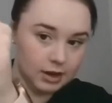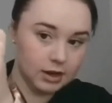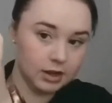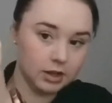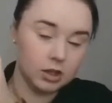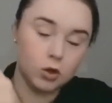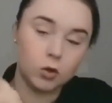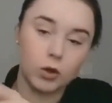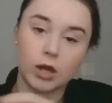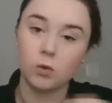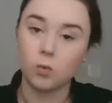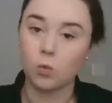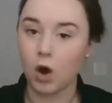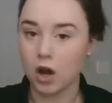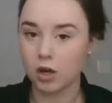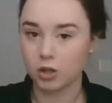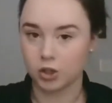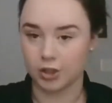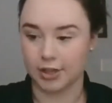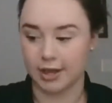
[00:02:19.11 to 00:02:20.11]
you can
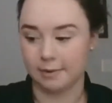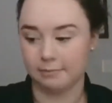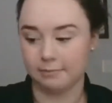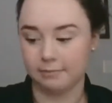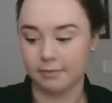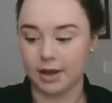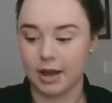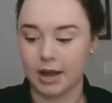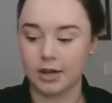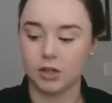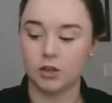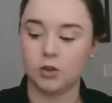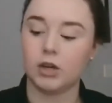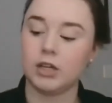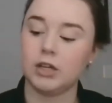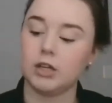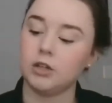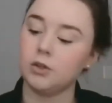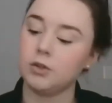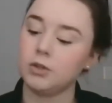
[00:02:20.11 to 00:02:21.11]
wash them, and you
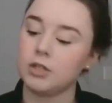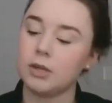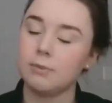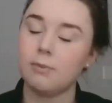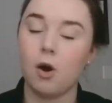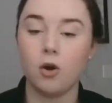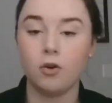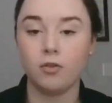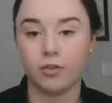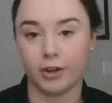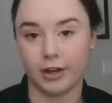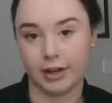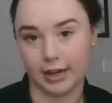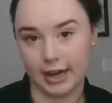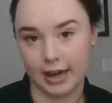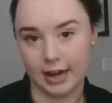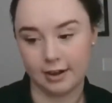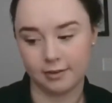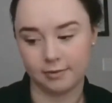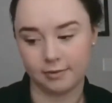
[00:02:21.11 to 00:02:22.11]
can use them over
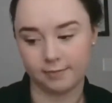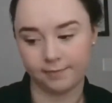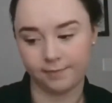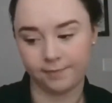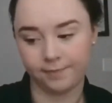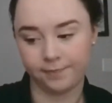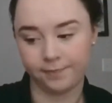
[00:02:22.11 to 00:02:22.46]
again.